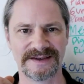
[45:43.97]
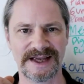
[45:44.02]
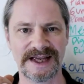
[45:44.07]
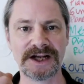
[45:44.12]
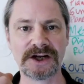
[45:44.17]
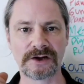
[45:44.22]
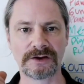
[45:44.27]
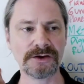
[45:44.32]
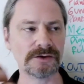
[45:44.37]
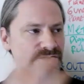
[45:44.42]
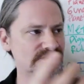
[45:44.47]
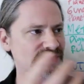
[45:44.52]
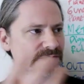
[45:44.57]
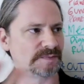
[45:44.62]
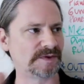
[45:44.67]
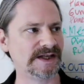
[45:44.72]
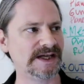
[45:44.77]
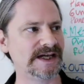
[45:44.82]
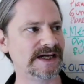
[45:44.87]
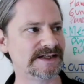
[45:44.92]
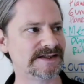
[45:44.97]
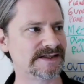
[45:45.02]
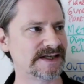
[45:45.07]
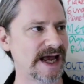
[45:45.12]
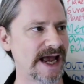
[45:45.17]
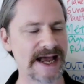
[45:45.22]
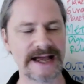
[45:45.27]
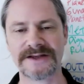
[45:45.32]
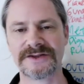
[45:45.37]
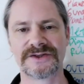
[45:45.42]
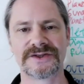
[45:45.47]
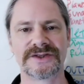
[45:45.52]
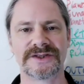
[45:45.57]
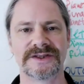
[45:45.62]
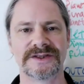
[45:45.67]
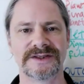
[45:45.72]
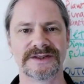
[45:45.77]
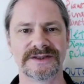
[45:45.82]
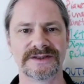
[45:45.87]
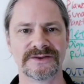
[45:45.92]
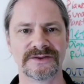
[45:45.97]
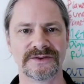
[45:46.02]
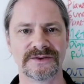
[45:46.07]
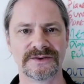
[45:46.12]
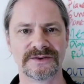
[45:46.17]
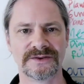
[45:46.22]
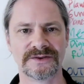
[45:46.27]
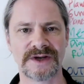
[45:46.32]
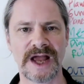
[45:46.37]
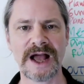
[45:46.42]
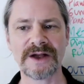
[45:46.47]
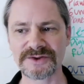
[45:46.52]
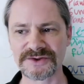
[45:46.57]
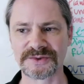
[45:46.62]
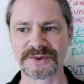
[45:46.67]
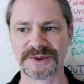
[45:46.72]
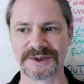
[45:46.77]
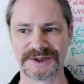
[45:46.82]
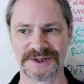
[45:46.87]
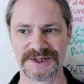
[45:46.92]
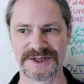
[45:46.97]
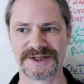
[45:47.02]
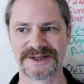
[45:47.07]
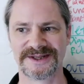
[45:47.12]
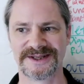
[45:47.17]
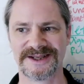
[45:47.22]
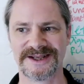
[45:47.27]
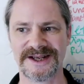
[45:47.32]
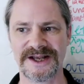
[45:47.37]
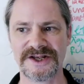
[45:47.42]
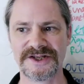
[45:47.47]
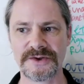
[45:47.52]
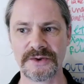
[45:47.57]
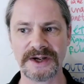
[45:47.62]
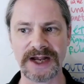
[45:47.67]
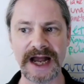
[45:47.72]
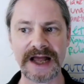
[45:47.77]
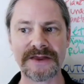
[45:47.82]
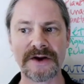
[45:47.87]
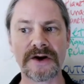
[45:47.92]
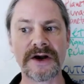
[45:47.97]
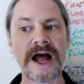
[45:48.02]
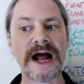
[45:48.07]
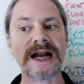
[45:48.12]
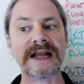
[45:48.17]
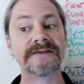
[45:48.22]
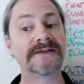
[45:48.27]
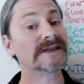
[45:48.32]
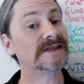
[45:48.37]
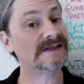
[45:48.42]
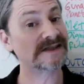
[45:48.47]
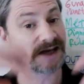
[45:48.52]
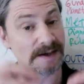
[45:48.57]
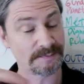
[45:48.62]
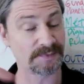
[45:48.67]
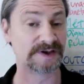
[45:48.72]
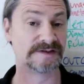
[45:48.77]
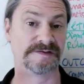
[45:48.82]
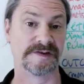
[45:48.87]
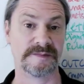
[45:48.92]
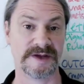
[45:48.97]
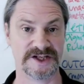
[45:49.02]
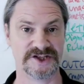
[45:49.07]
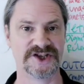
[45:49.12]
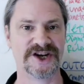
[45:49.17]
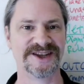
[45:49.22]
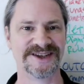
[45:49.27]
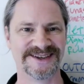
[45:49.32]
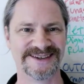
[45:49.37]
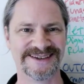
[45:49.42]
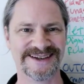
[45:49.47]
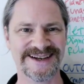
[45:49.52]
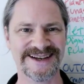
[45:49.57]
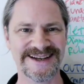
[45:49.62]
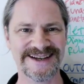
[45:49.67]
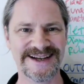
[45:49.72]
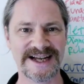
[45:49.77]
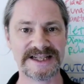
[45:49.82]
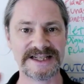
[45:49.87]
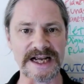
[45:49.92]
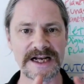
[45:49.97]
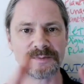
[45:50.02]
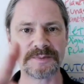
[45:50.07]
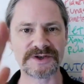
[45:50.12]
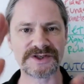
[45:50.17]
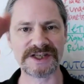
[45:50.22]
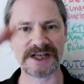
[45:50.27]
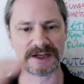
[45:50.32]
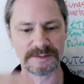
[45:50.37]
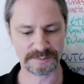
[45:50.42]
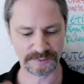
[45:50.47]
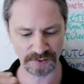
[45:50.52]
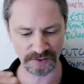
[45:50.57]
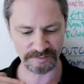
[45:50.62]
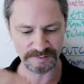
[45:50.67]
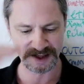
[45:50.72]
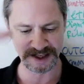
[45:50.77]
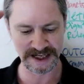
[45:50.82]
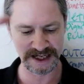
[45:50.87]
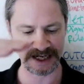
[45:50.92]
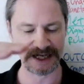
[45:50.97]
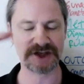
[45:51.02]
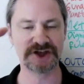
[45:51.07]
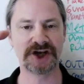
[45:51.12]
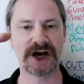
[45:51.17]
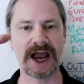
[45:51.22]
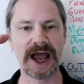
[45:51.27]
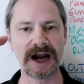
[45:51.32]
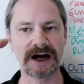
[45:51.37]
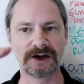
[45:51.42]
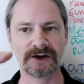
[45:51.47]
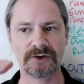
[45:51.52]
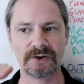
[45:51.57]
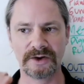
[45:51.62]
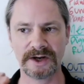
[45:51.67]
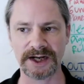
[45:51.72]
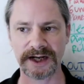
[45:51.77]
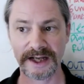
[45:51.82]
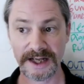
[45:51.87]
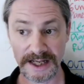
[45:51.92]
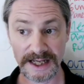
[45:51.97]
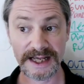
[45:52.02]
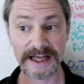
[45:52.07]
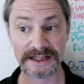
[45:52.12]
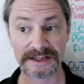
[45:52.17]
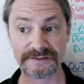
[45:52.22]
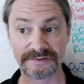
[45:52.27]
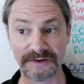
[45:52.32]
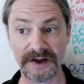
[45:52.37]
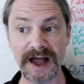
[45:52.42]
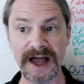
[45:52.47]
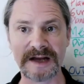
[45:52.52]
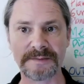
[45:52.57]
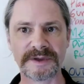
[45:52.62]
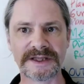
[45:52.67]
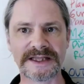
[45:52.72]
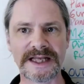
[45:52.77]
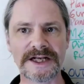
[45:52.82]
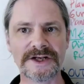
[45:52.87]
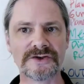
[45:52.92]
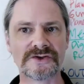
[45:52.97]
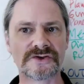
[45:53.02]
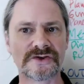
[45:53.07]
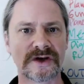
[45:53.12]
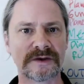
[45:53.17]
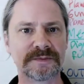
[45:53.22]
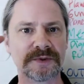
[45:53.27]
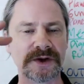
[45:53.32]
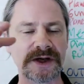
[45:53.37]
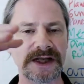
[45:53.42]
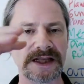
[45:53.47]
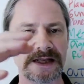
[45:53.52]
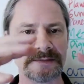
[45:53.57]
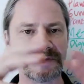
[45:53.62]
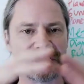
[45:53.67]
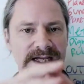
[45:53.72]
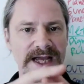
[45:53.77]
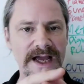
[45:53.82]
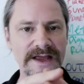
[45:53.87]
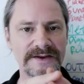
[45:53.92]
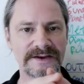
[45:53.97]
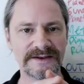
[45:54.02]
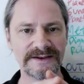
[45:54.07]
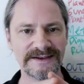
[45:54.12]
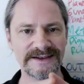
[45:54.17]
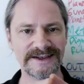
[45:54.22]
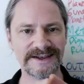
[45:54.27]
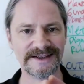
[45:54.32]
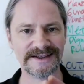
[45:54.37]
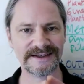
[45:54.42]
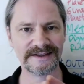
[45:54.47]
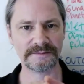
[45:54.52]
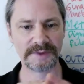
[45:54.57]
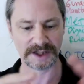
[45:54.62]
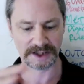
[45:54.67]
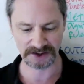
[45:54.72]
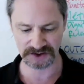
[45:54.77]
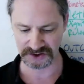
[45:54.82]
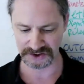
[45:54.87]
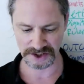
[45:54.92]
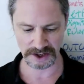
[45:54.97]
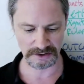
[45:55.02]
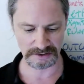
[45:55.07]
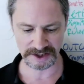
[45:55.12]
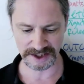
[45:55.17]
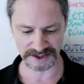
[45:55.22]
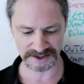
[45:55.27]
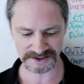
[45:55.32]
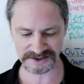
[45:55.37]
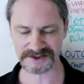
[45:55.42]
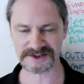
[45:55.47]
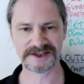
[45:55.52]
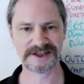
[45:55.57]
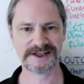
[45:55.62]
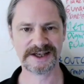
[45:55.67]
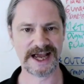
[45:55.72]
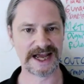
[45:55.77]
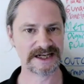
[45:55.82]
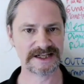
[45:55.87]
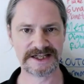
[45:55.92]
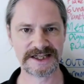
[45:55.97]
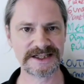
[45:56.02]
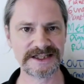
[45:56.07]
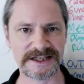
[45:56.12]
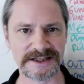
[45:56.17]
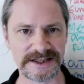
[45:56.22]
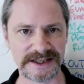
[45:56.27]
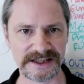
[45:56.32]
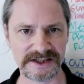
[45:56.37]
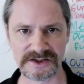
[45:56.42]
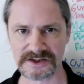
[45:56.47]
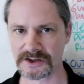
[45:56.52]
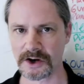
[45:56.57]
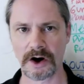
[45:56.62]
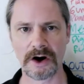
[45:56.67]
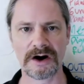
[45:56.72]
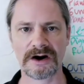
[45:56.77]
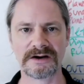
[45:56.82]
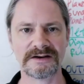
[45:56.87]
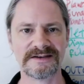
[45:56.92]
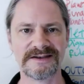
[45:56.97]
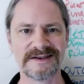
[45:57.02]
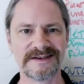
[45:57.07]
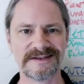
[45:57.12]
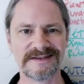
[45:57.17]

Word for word: includes the planets as house rulers. So again, they're not even separate from each other. A ten percent improvement in each category is fine, but then you start putting them together because yogas and dignities are,